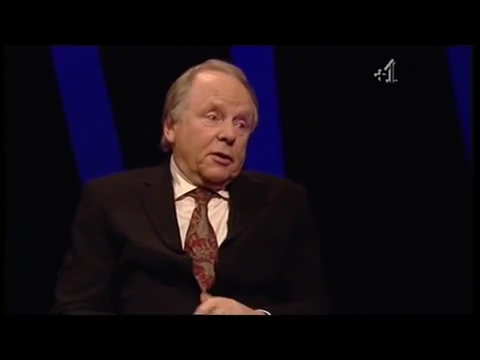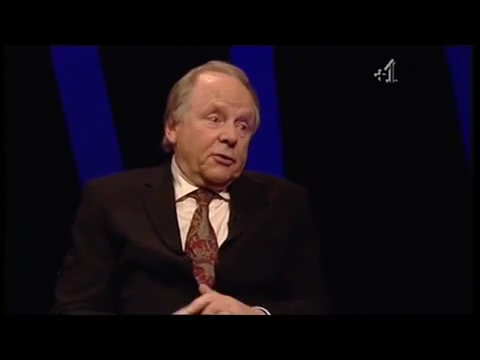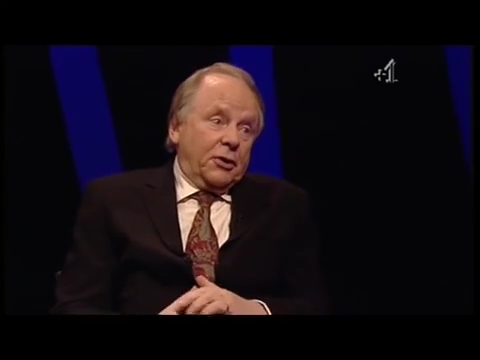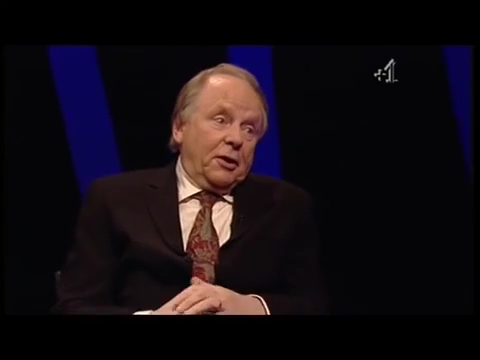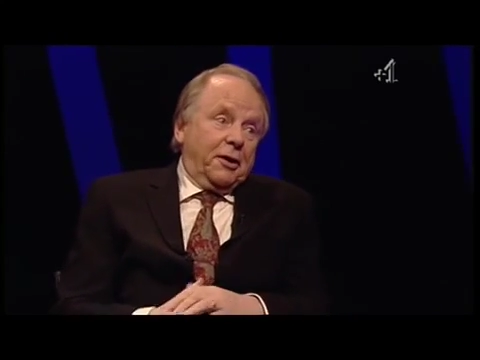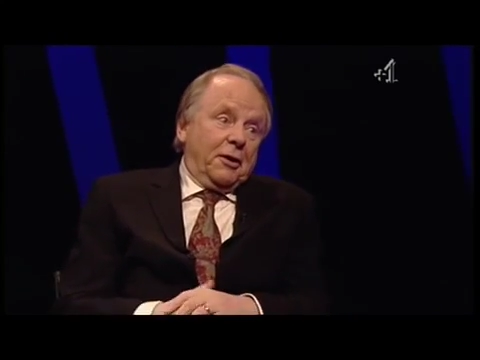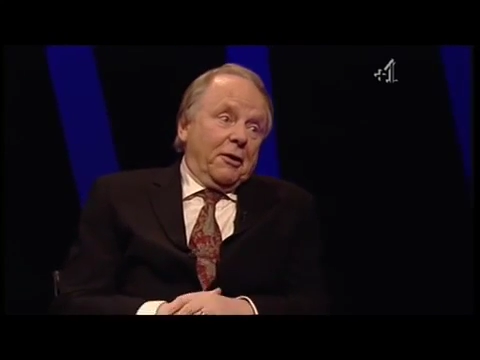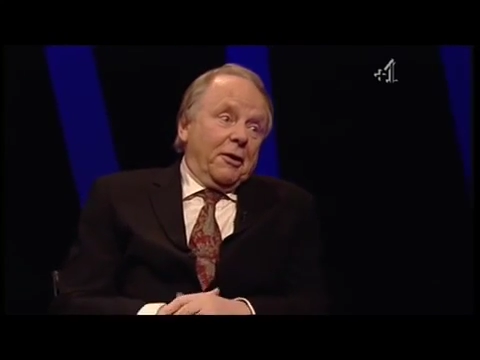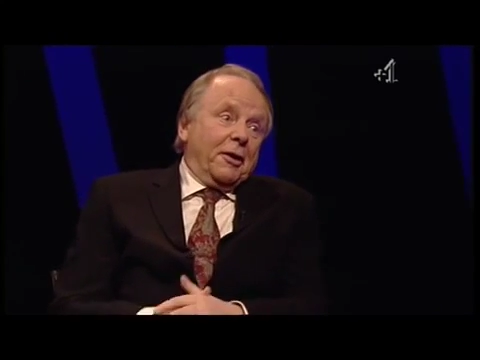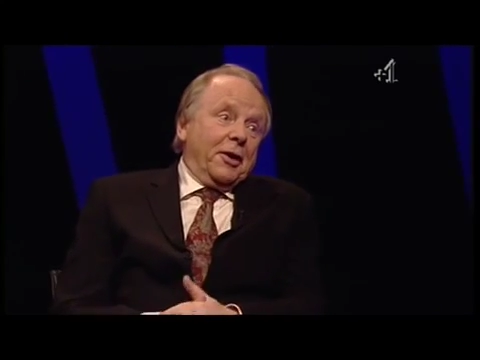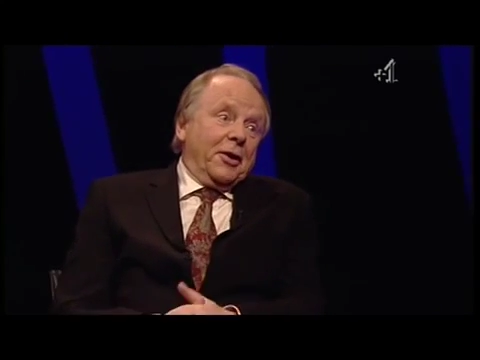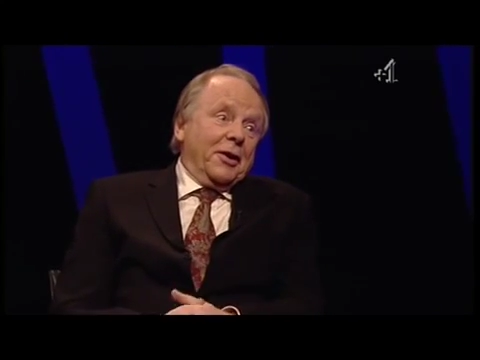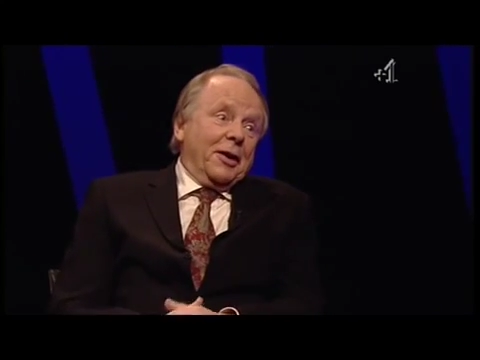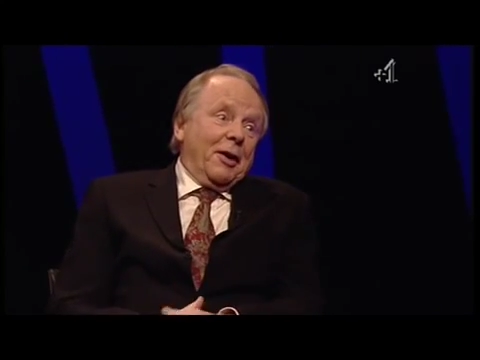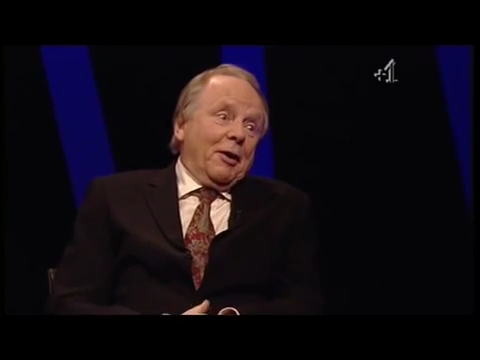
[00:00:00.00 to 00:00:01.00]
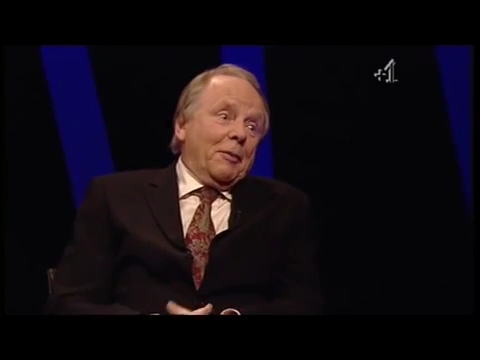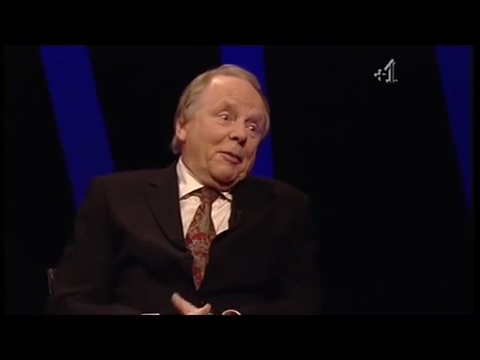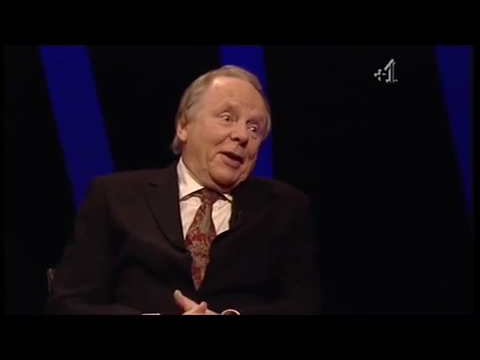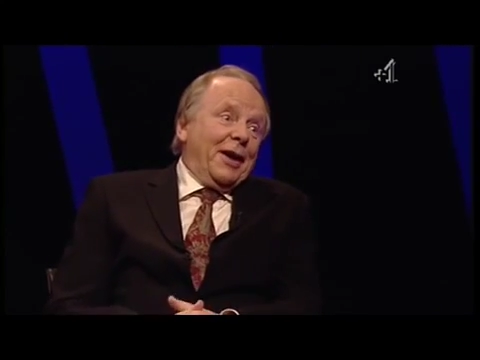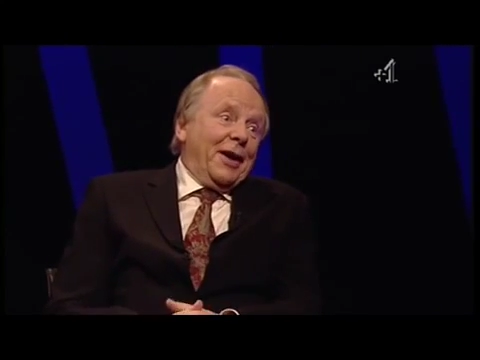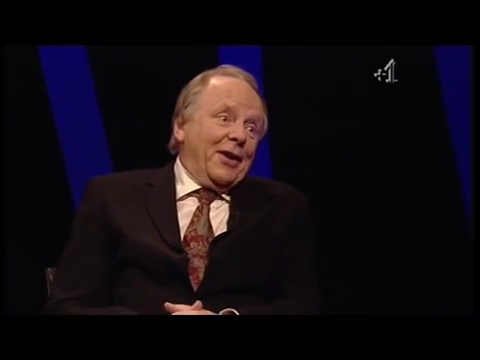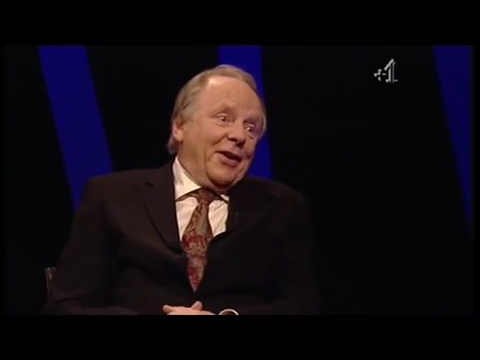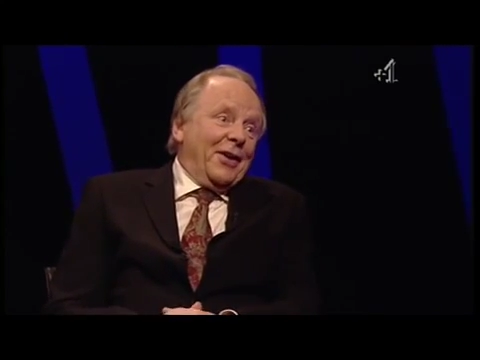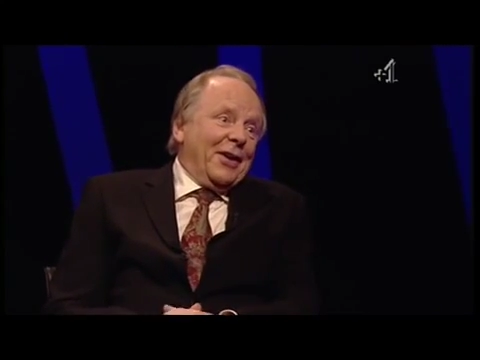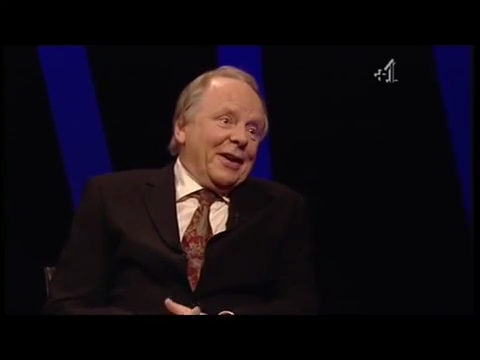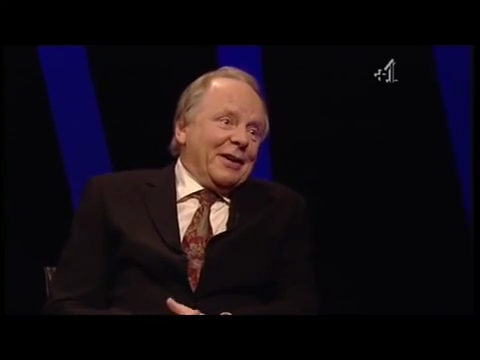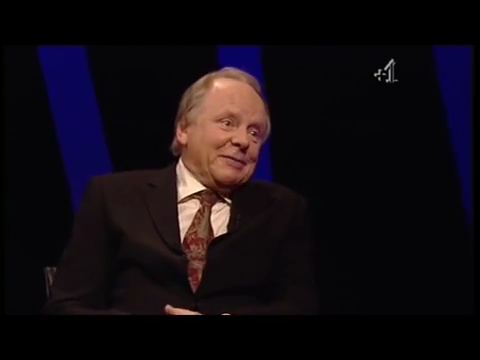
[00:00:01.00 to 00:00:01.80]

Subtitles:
they're certainly not going to go up there, are